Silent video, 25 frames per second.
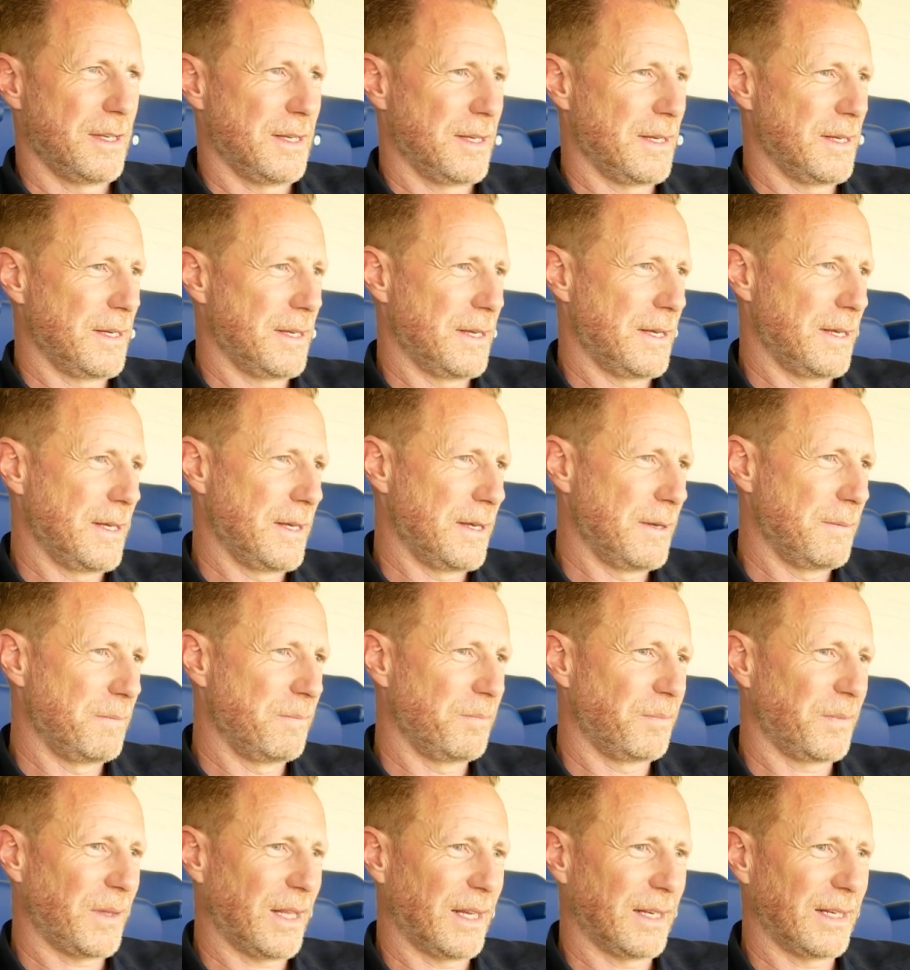
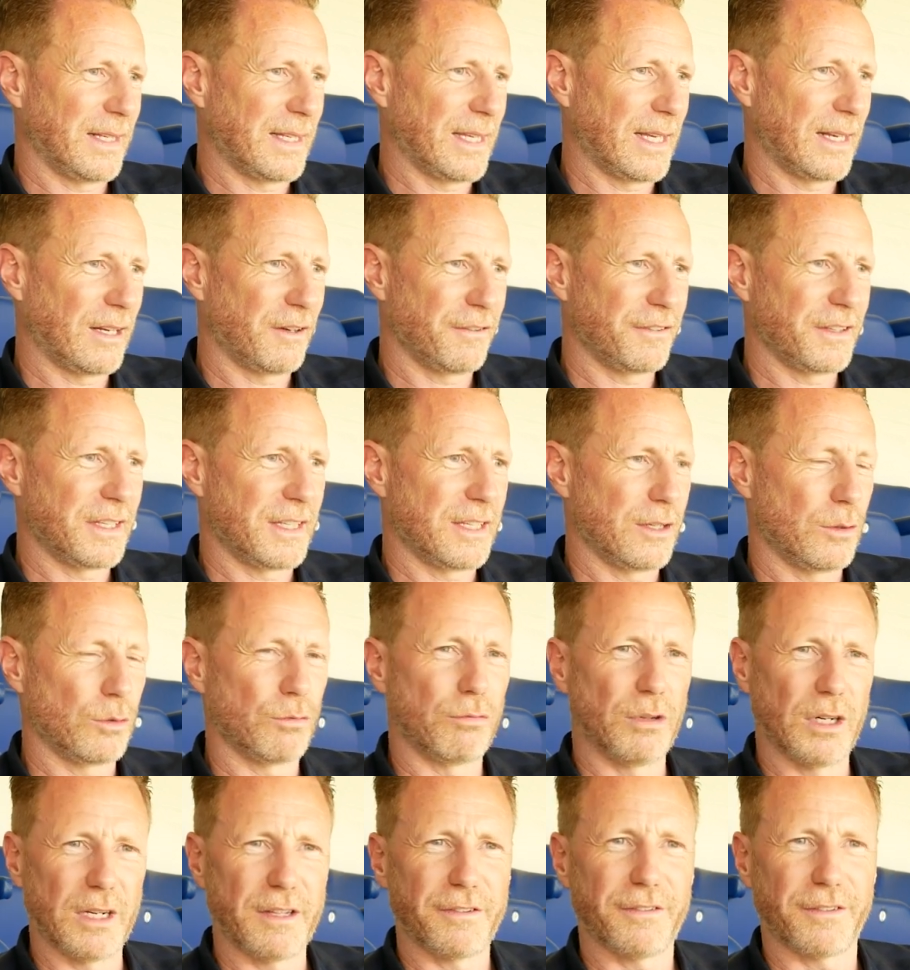And again, I think he'll
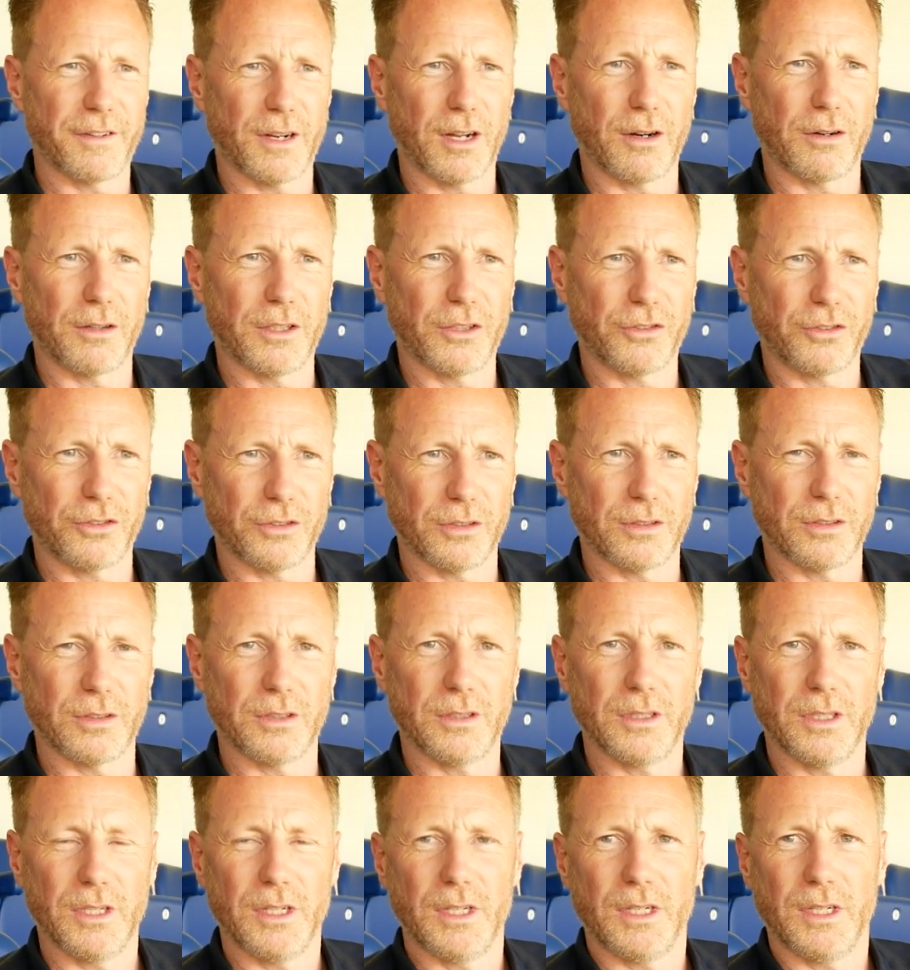really flourish
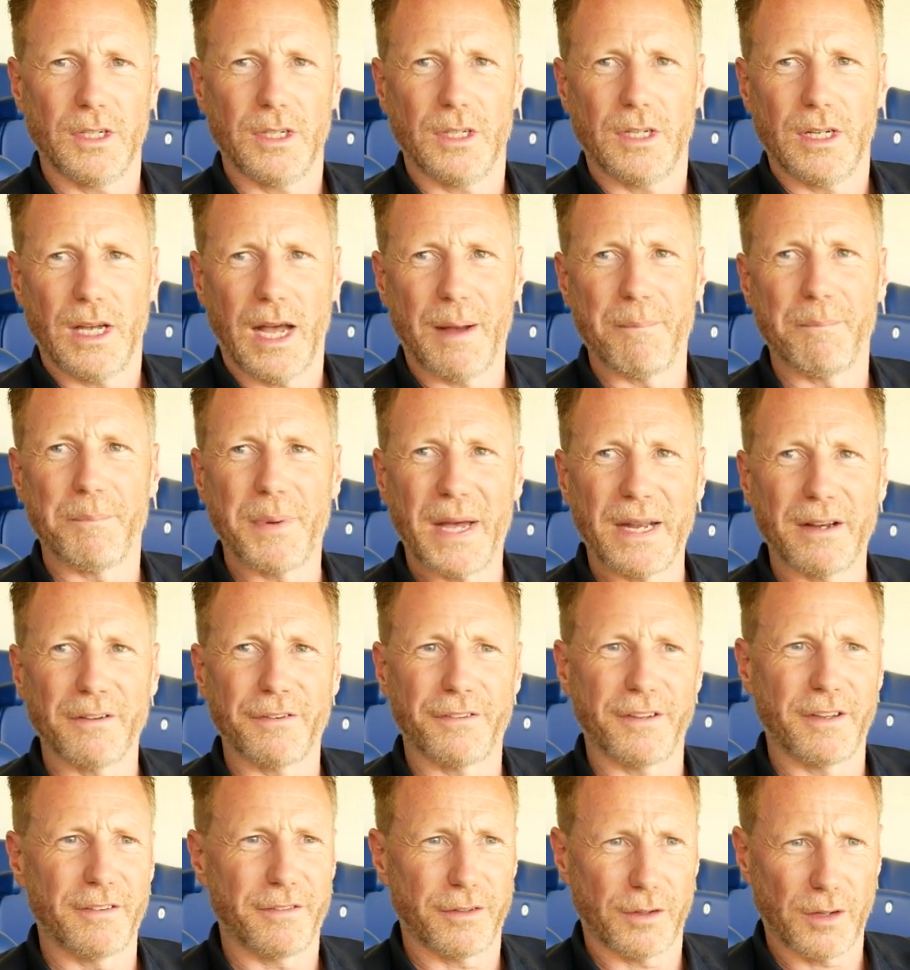and
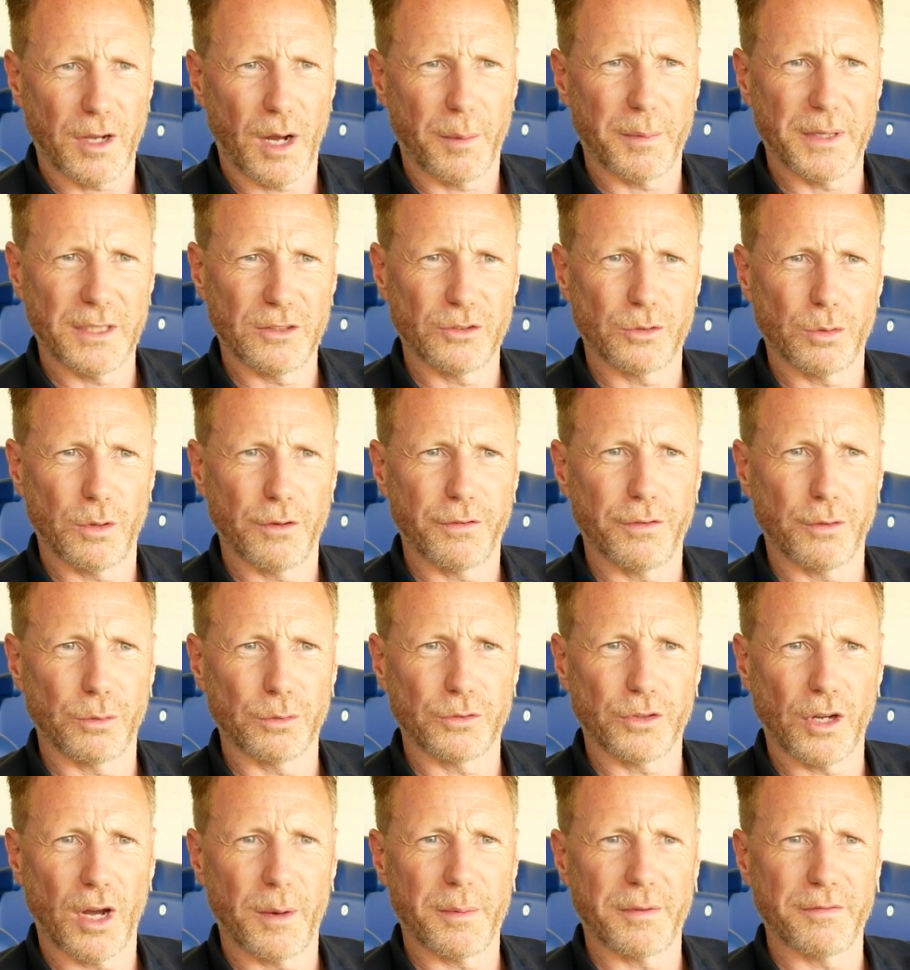benefit from coming into a
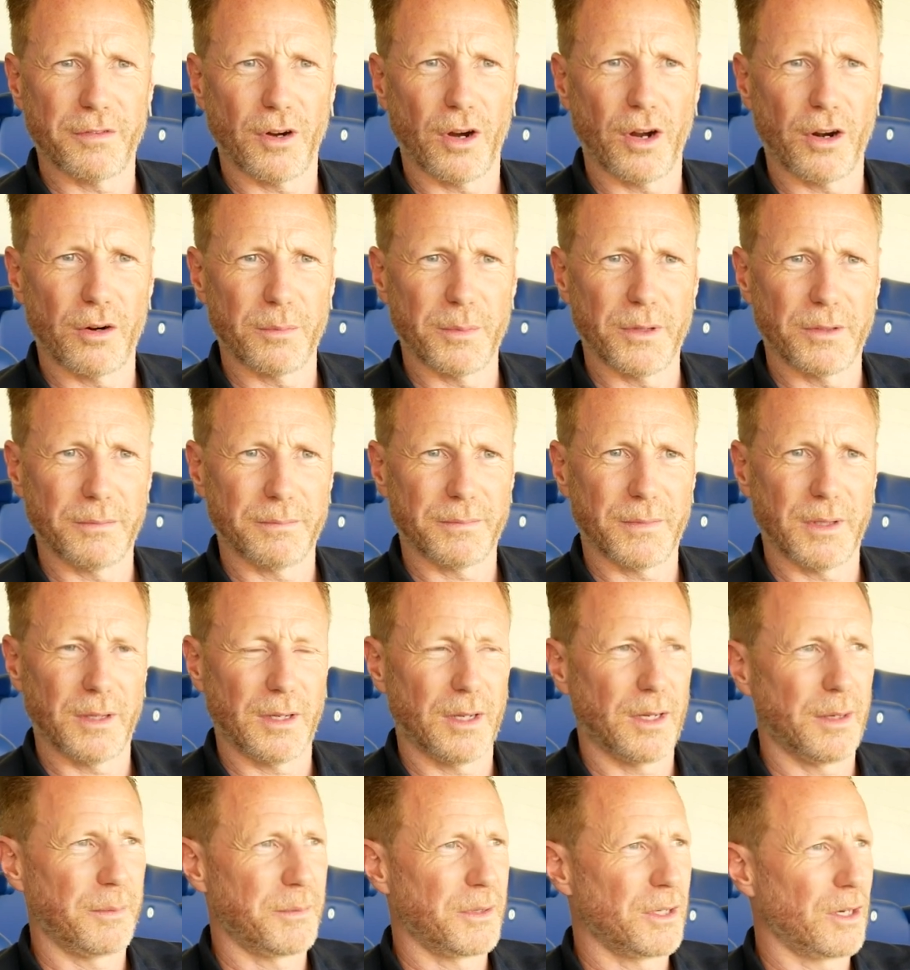full-time environment.
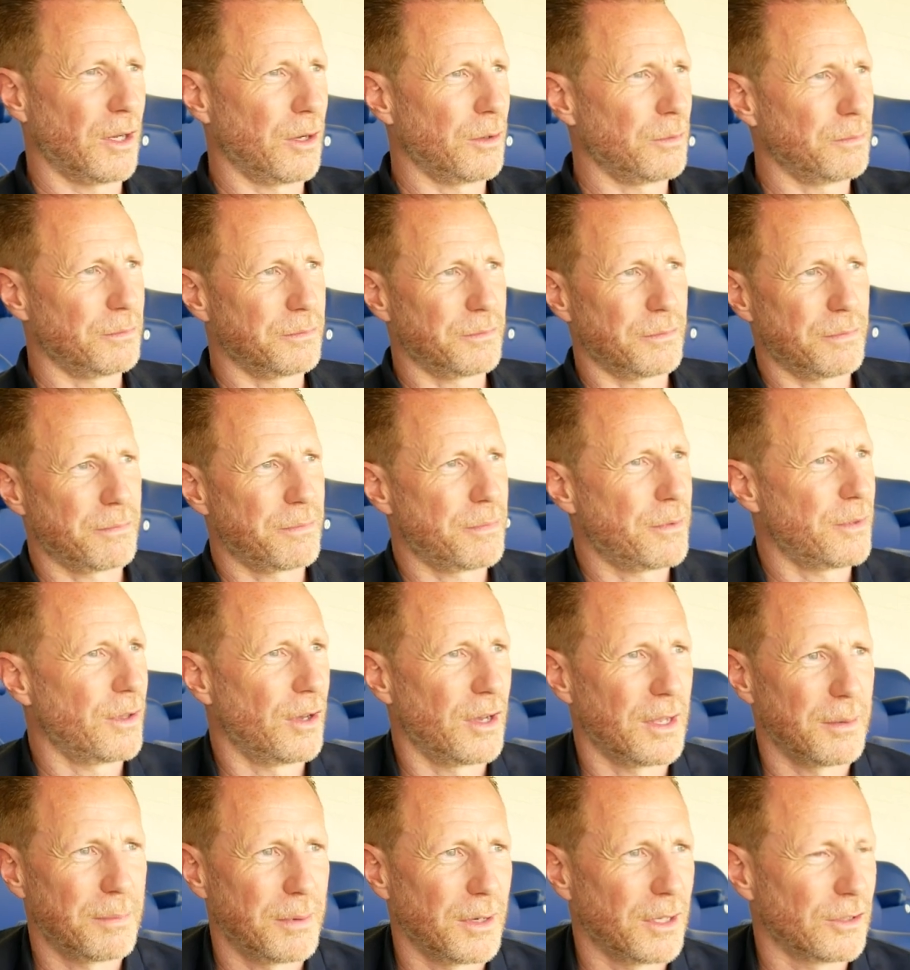
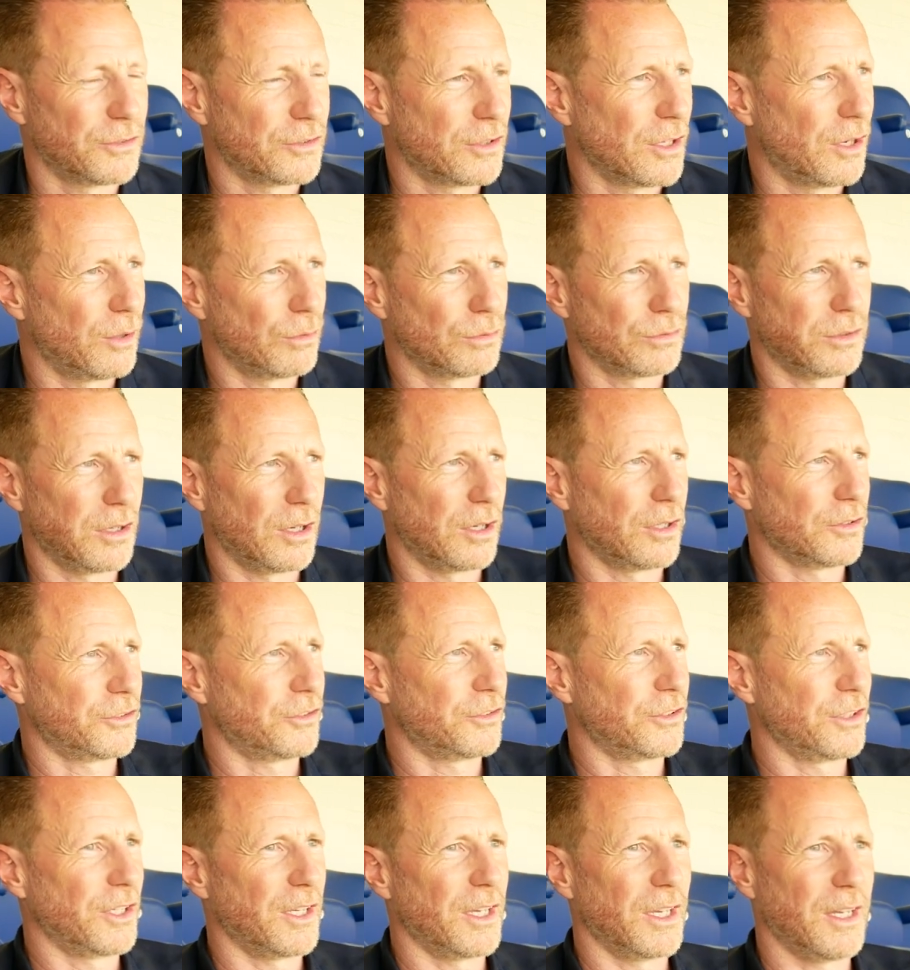30-plus goals
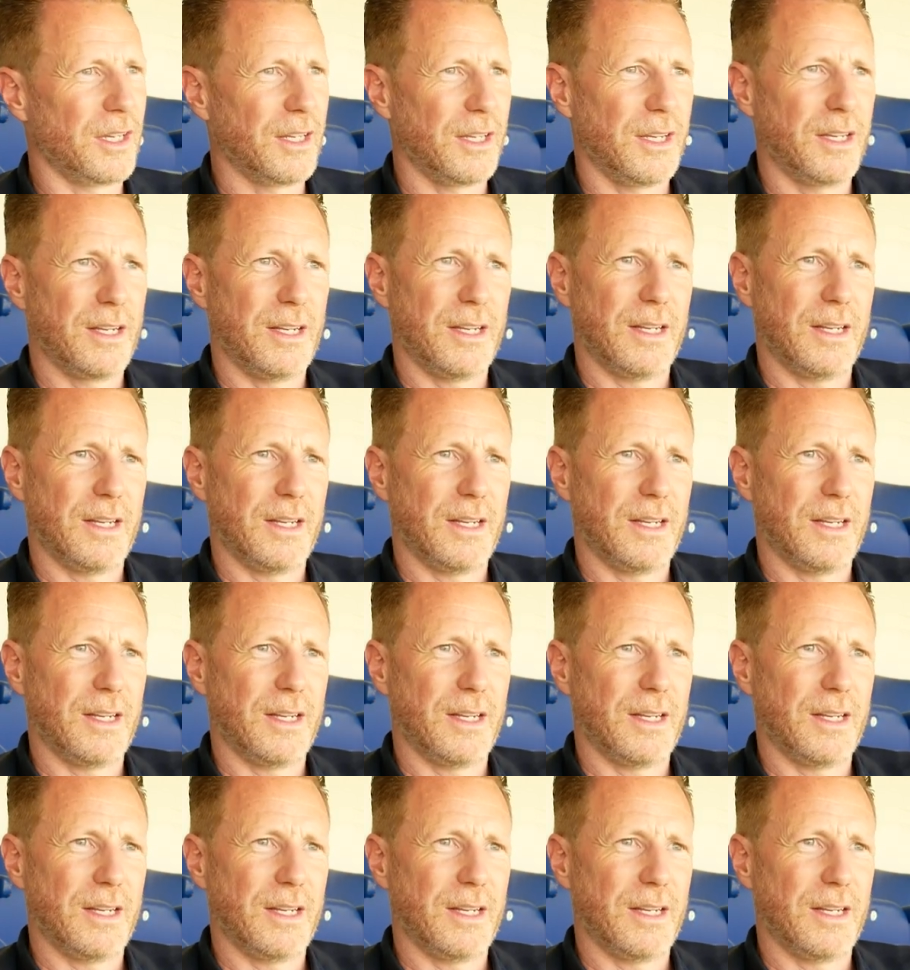last year.